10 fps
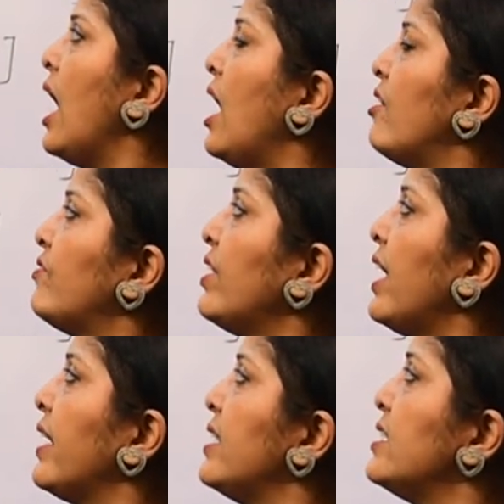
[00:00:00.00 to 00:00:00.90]
After
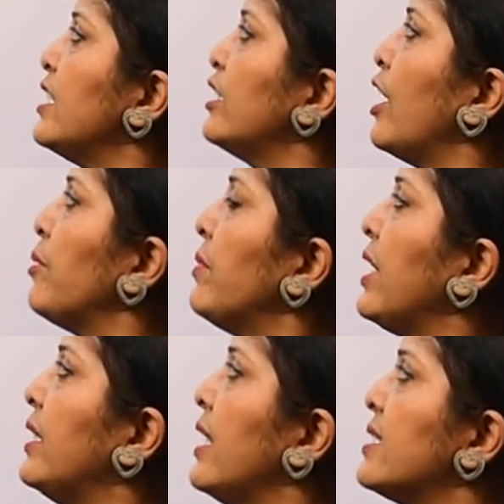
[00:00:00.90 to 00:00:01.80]
arranging them
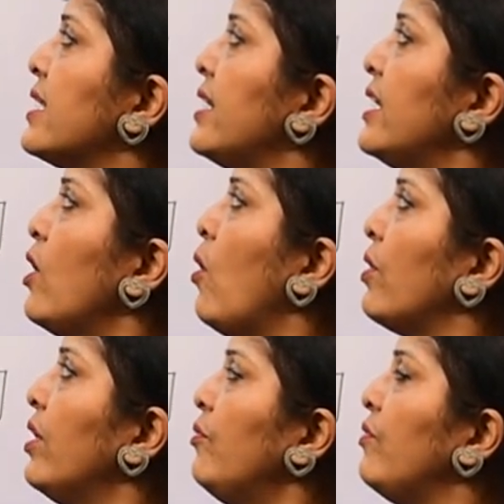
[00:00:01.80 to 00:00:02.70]
in the ascending
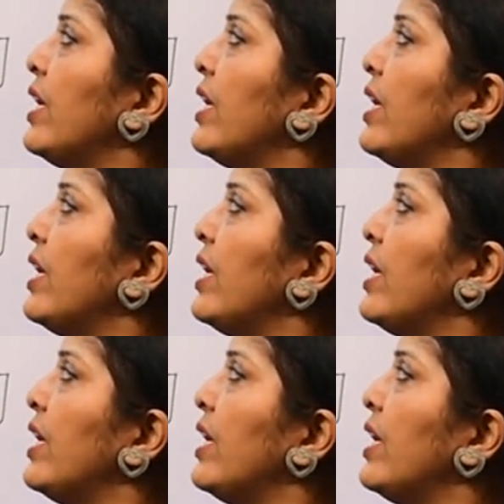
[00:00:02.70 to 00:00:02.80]
order,